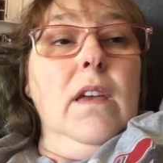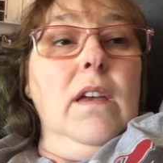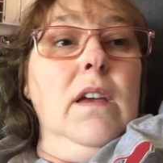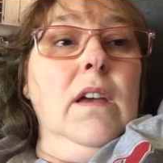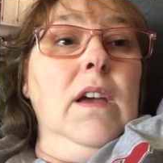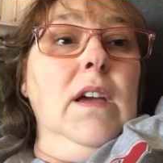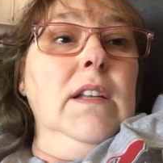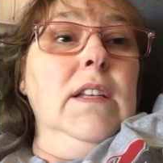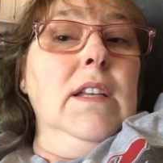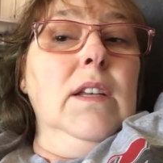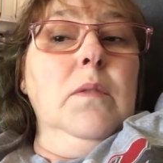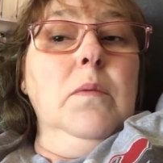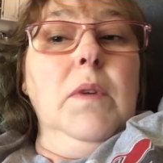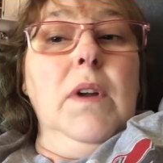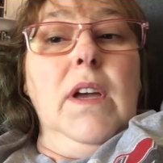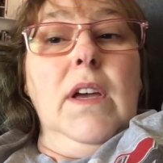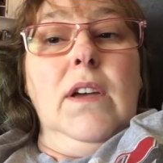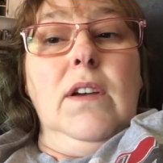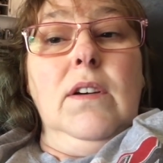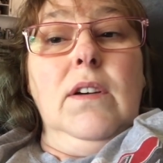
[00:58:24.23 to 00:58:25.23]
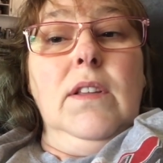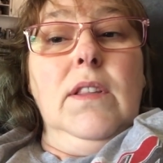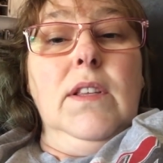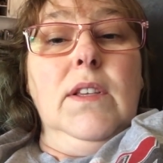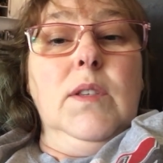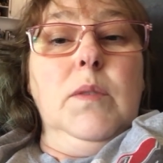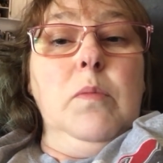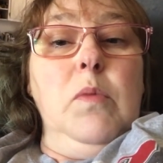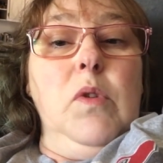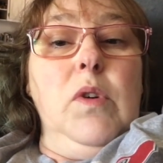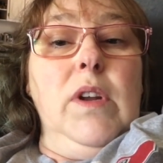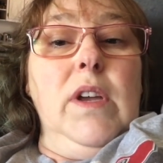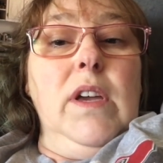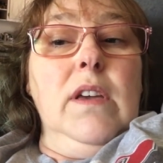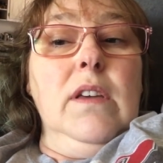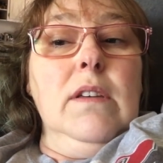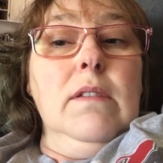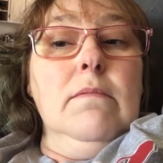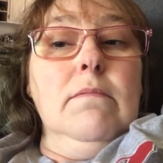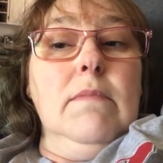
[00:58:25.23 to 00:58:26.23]
I did what I could this
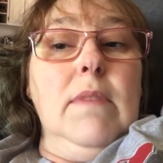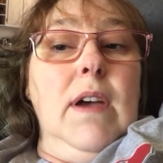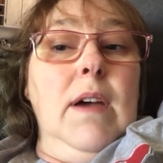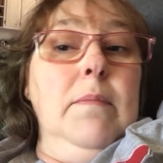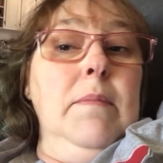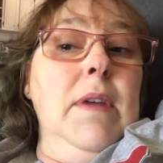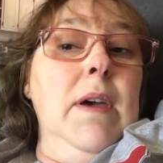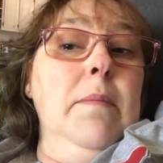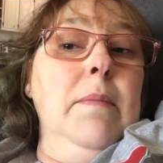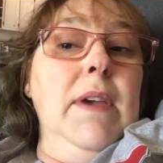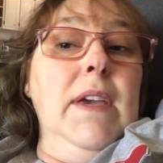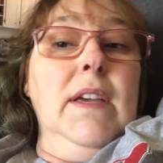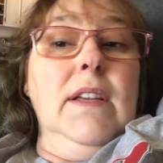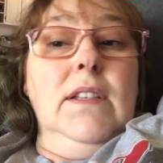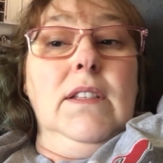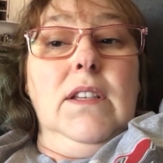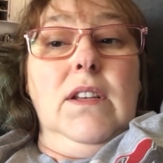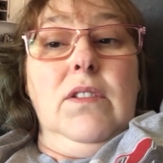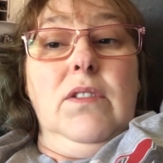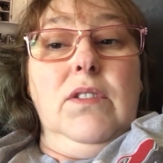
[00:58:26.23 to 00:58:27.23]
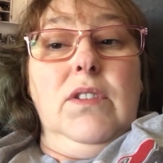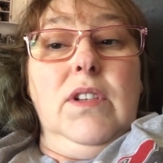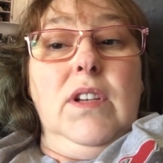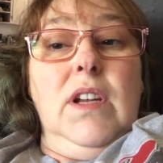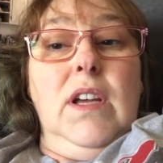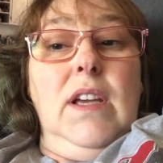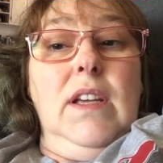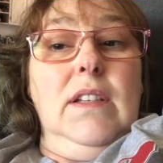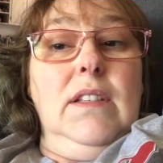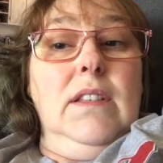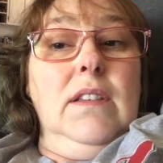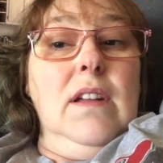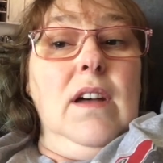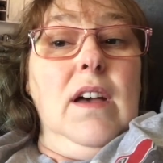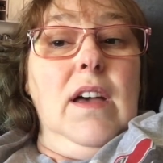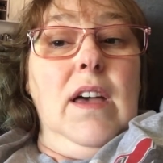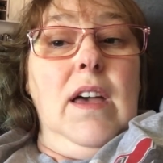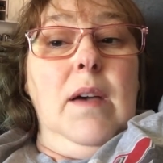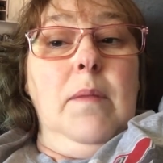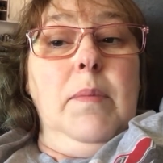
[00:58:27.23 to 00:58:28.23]
morning. I'm not making dinner tonight. It's
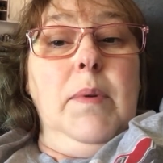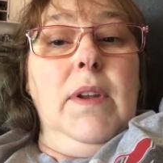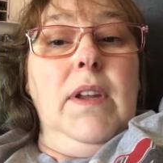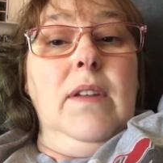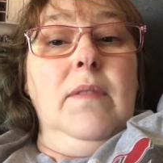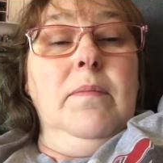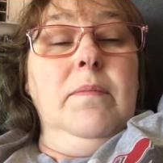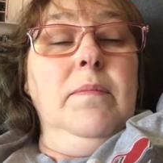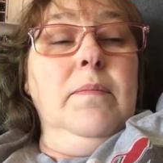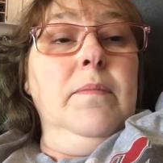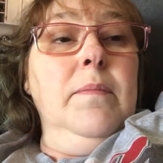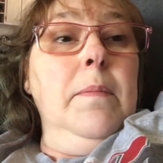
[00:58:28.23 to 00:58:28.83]
not happening.